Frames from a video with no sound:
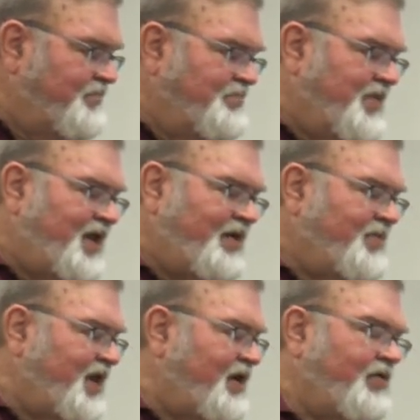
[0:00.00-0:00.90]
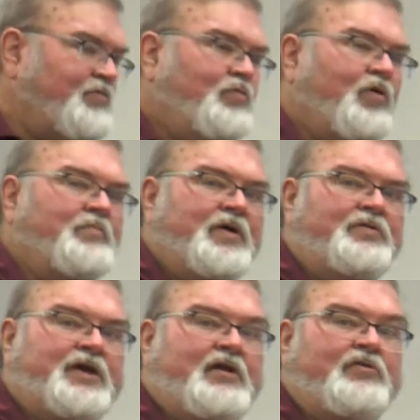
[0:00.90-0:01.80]
Many, many are, were
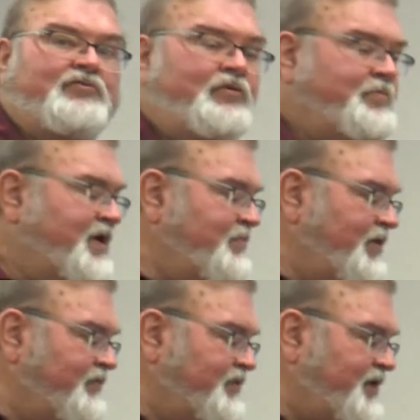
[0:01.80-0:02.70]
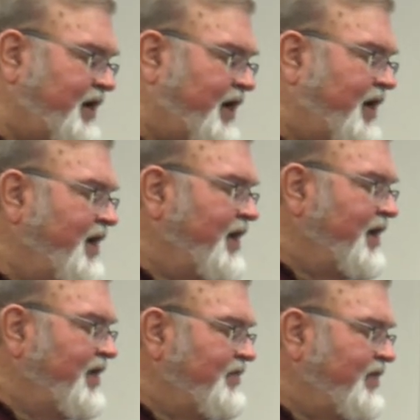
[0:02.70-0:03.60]
built and are still being built today.
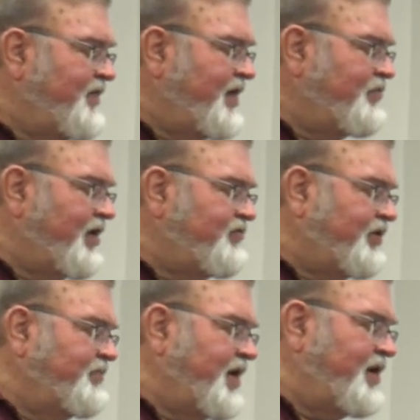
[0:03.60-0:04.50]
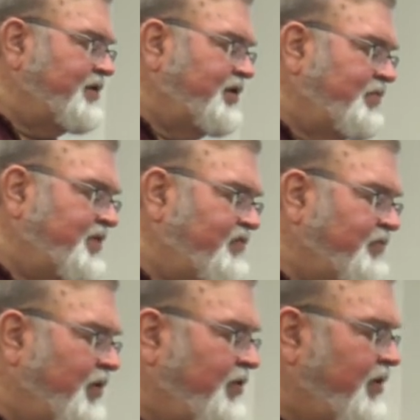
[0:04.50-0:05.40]
Then they gradually made it a little bit
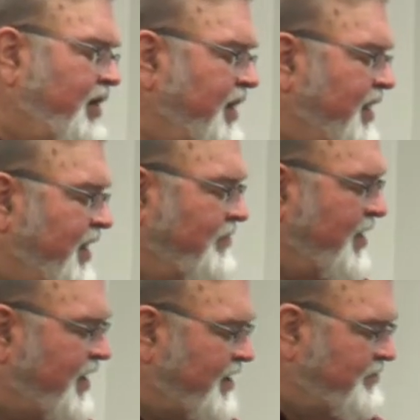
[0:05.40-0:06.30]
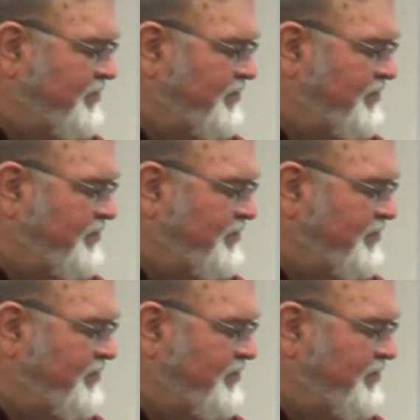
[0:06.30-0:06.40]
smaller and made it